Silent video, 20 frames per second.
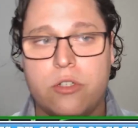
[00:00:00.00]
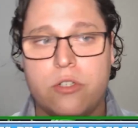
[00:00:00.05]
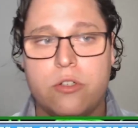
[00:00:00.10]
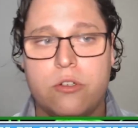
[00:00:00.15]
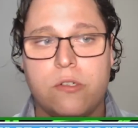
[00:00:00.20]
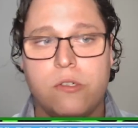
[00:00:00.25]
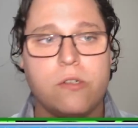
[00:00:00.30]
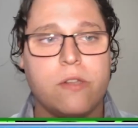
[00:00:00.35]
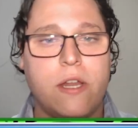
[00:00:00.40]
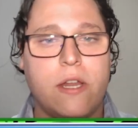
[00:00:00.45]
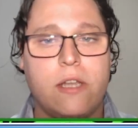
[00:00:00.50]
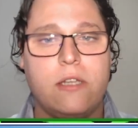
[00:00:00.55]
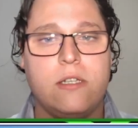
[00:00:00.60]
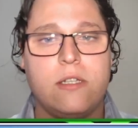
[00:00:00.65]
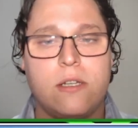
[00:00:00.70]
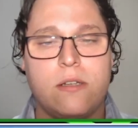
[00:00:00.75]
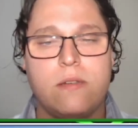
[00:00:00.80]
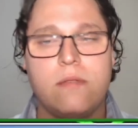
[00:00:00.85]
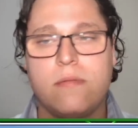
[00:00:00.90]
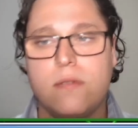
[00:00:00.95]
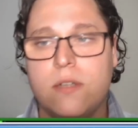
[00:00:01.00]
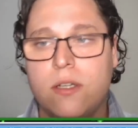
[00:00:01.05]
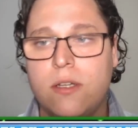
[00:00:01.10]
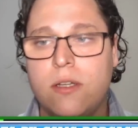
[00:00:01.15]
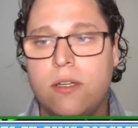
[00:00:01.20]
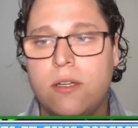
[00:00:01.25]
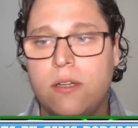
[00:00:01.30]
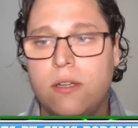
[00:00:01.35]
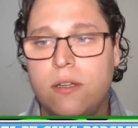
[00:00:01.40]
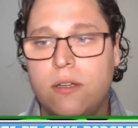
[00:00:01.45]
Junior that he didn't.
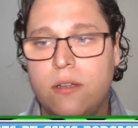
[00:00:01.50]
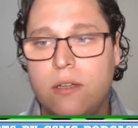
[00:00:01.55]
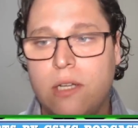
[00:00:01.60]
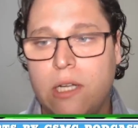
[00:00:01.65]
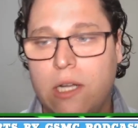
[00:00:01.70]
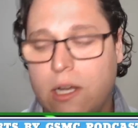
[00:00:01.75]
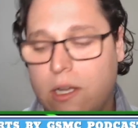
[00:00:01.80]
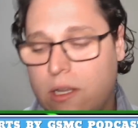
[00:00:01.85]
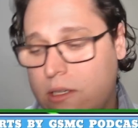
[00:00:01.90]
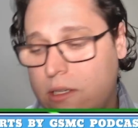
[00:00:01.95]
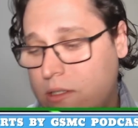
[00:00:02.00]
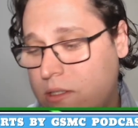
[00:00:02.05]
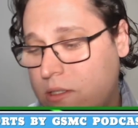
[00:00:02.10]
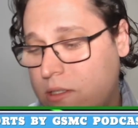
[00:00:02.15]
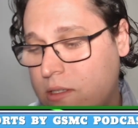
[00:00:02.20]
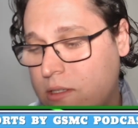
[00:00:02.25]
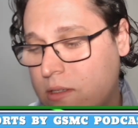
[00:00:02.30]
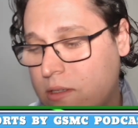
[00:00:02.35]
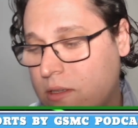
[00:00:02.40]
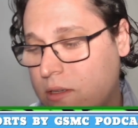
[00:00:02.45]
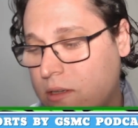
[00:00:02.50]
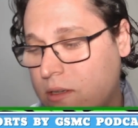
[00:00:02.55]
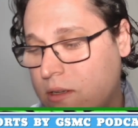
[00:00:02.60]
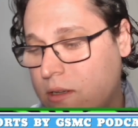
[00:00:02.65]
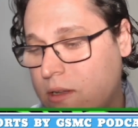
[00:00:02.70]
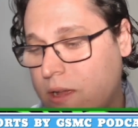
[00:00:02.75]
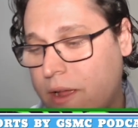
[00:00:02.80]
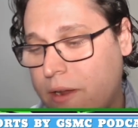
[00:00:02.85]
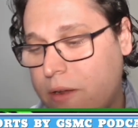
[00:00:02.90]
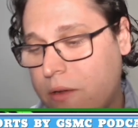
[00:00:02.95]
Because
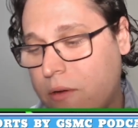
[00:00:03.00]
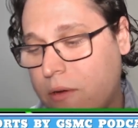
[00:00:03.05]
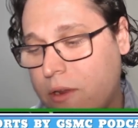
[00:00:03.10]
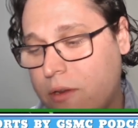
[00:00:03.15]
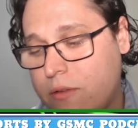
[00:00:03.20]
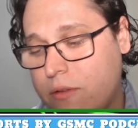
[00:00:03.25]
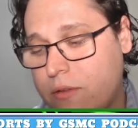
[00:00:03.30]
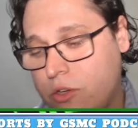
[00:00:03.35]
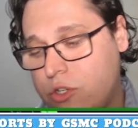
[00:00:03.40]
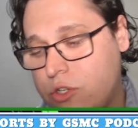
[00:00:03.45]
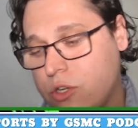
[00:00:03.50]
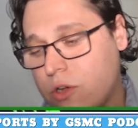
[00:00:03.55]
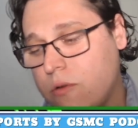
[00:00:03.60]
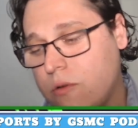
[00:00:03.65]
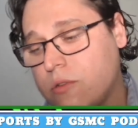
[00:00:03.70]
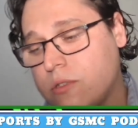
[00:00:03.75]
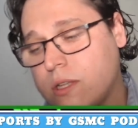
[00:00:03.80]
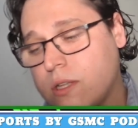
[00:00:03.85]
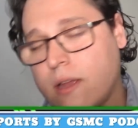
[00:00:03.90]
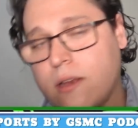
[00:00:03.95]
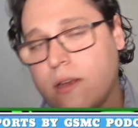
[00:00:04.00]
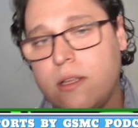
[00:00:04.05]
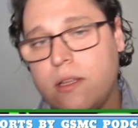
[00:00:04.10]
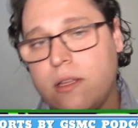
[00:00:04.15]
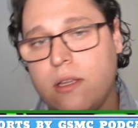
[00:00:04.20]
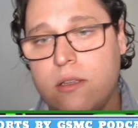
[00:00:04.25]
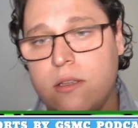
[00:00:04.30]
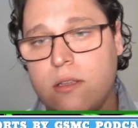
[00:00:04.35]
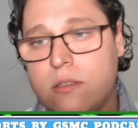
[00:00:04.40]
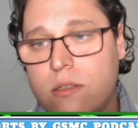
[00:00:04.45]
I know it, it shows that
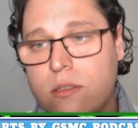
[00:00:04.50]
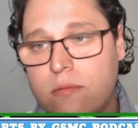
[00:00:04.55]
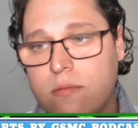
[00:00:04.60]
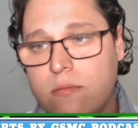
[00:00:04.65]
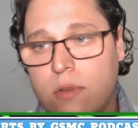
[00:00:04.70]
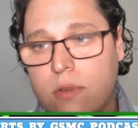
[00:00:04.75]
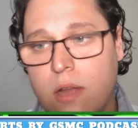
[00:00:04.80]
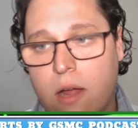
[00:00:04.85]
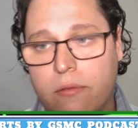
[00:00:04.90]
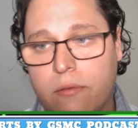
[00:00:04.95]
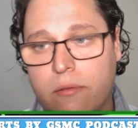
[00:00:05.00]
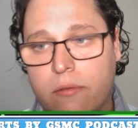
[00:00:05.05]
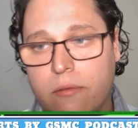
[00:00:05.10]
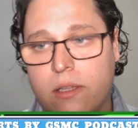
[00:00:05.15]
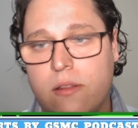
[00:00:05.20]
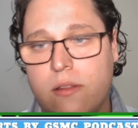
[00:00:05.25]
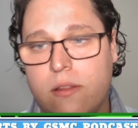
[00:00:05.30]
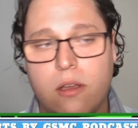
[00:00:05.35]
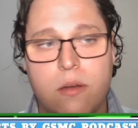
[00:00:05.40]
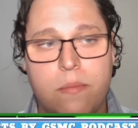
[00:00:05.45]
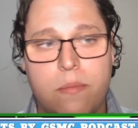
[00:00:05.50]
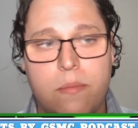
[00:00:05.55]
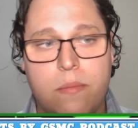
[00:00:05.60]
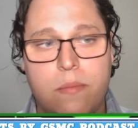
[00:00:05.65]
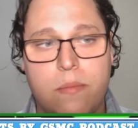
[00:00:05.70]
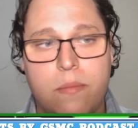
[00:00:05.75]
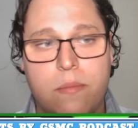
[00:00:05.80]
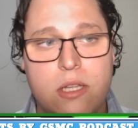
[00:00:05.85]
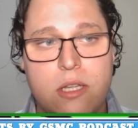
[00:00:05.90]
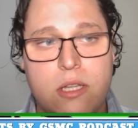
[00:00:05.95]
he's not really thinking about
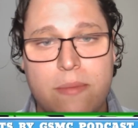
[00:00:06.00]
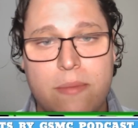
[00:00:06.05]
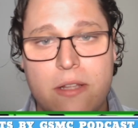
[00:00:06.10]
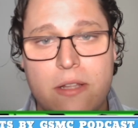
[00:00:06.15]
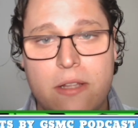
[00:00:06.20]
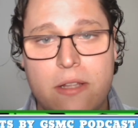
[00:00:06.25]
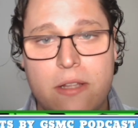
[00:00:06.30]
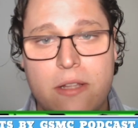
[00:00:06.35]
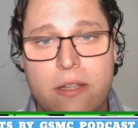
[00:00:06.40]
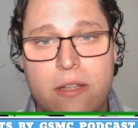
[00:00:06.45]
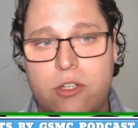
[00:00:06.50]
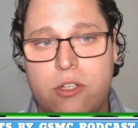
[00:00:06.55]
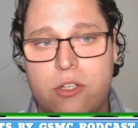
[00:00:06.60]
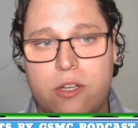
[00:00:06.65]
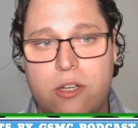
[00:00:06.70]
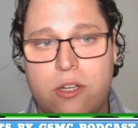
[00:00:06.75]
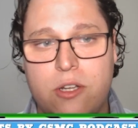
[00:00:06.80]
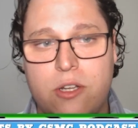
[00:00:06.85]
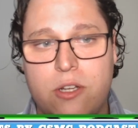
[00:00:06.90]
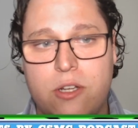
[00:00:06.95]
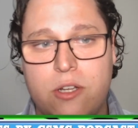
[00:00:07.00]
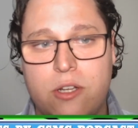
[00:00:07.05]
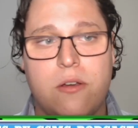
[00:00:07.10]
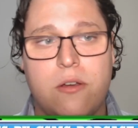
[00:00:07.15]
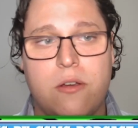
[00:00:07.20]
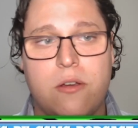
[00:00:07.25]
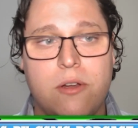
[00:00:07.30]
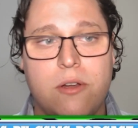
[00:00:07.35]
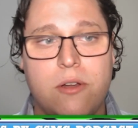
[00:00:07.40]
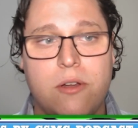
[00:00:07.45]
his teammates as much. And I
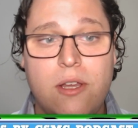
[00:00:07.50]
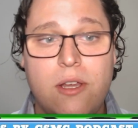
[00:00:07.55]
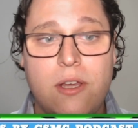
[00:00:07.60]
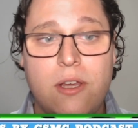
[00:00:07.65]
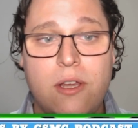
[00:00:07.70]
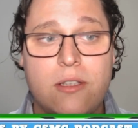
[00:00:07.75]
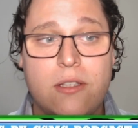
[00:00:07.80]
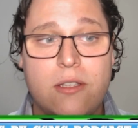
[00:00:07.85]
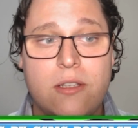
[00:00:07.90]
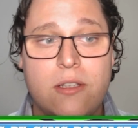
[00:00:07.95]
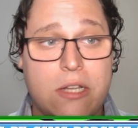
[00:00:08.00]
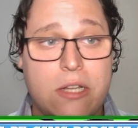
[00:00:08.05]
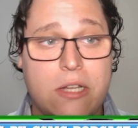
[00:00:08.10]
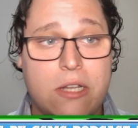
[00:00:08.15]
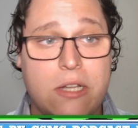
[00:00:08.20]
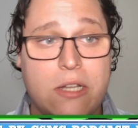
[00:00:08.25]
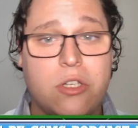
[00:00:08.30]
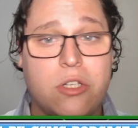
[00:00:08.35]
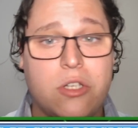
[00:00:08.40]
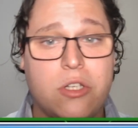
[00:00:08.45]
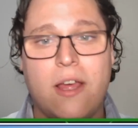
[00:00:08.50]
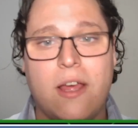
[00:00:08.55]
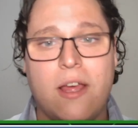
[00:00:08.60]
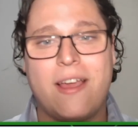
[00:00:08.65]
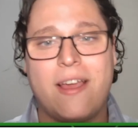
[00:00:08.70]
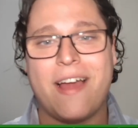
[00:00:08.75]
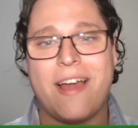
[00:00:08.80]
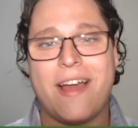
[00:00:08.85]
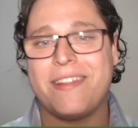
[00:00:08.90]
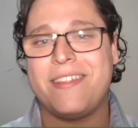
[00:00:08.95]
know that's just a
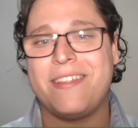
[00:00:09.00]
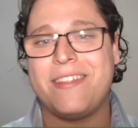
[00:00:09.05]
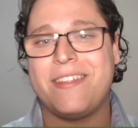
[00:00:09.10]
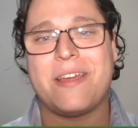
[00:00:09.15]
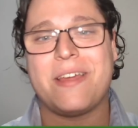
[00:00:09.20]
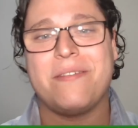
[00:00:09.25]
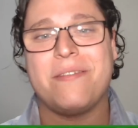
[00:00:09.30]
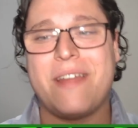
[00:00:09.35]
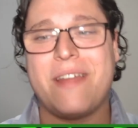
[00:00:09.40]
kind of thing that